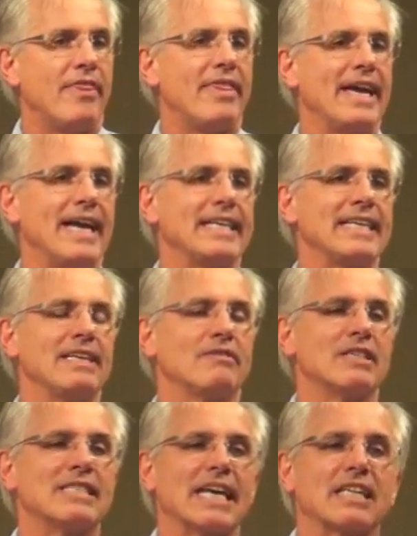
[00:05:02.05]
that it
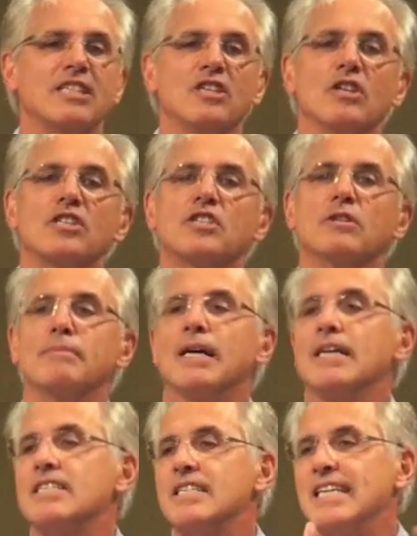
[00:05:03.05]
was actually not so
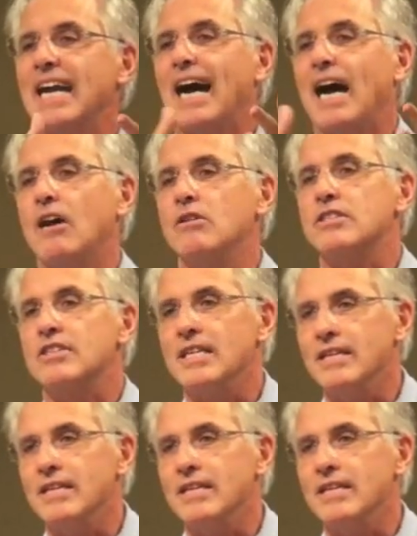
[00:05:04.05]
much the outer